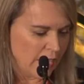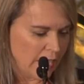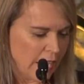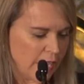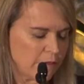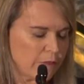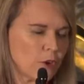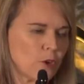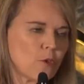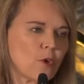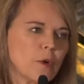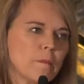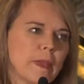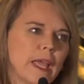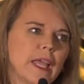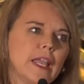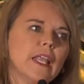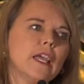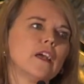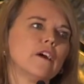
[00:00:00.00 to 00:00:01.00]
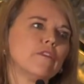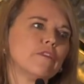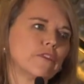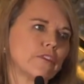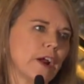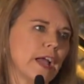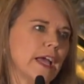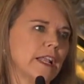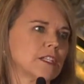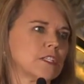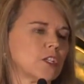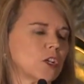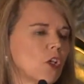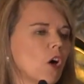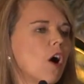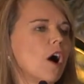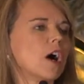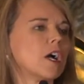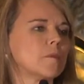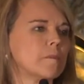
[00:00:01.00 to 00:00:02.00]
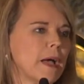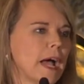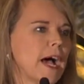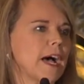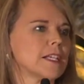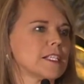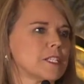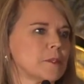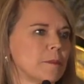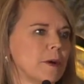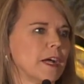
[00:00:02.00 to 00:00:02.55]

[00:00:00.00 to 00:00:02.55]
and for remaining a friend long past